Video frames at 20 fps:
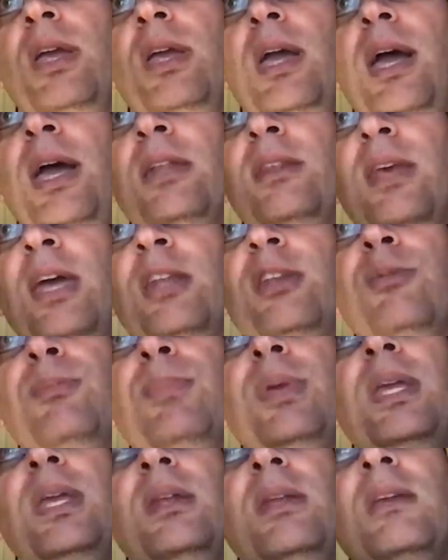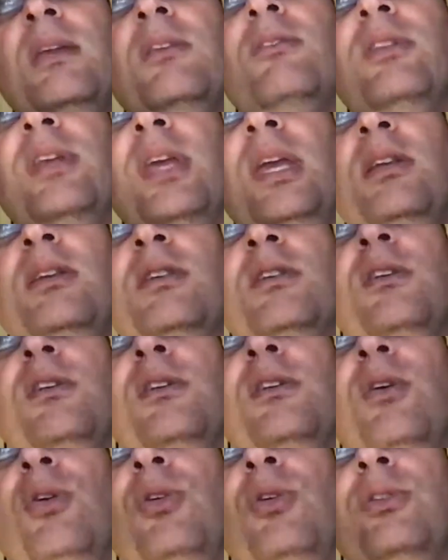at, at the beginning stage,
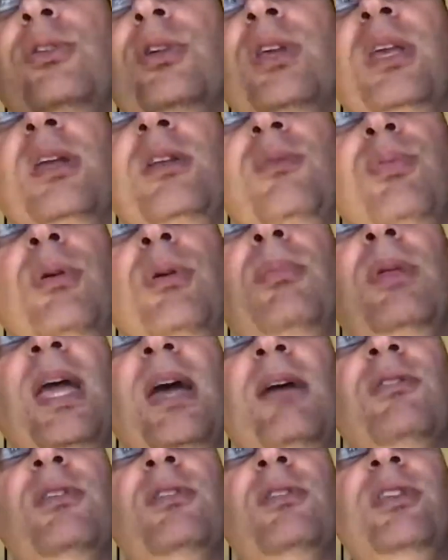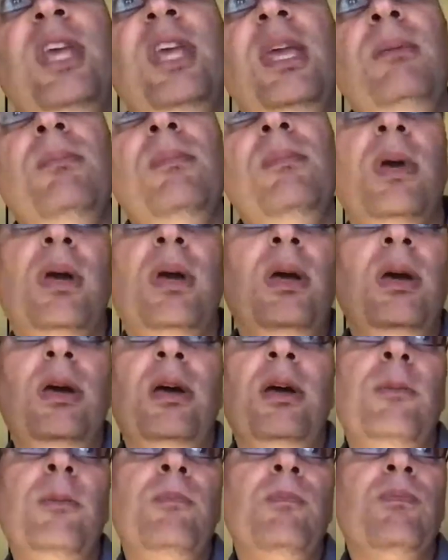all the kids probably have the same
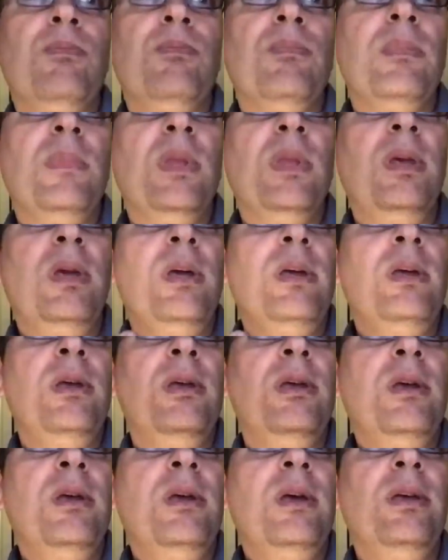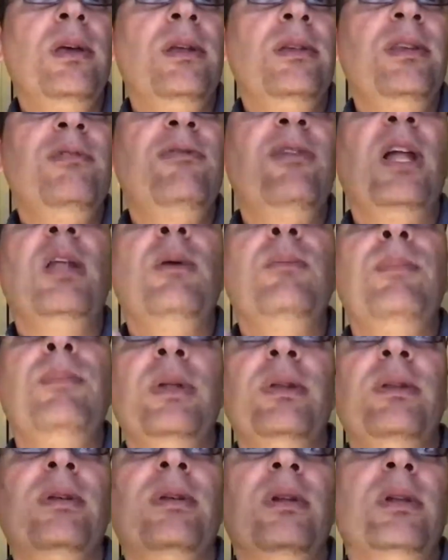um, uh, uh,
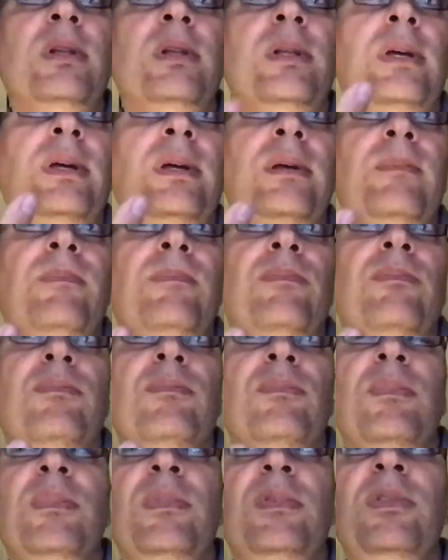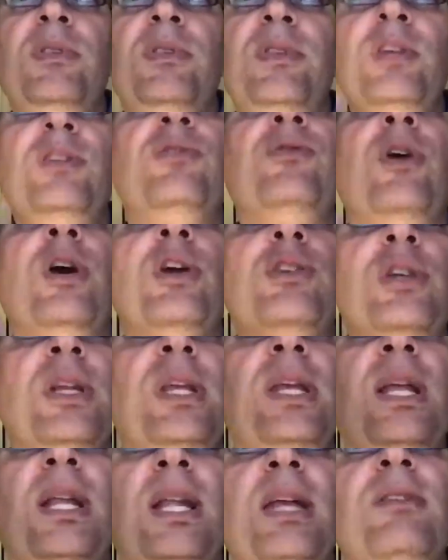developmental um,
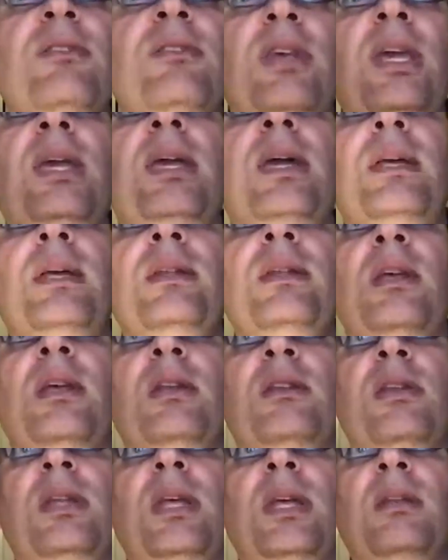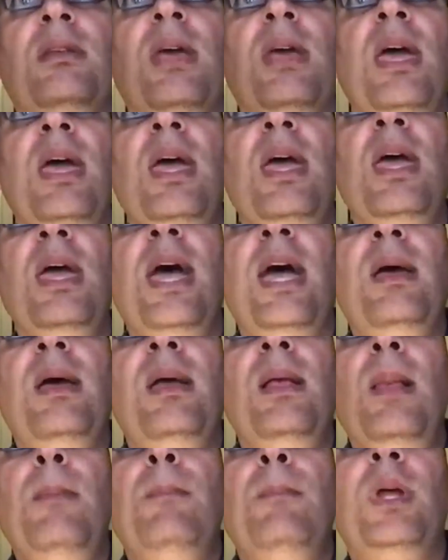dysfunctioning, let's say. Eh? That that,
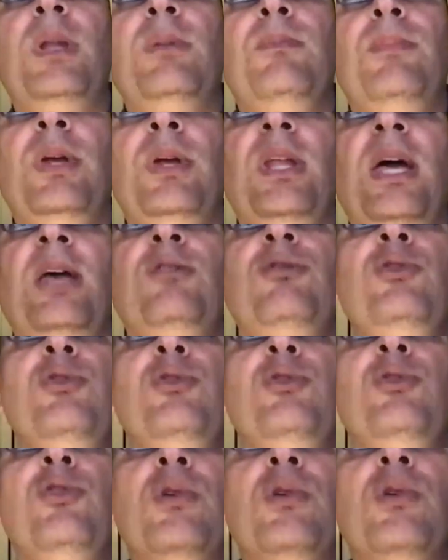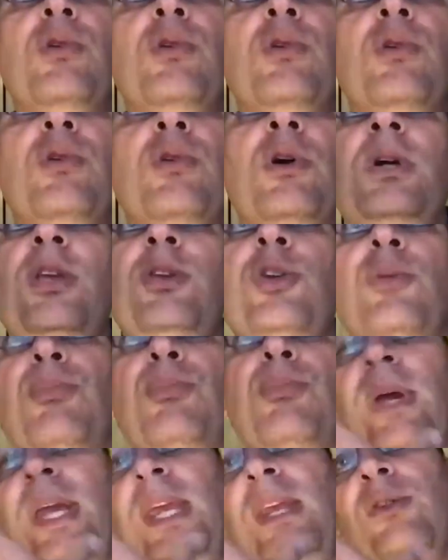uh, but but as you grow,
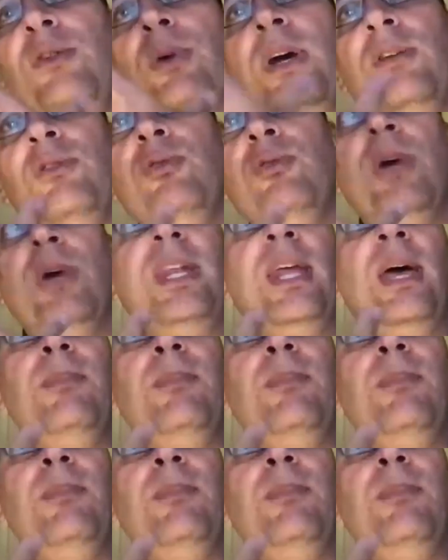your brain tries to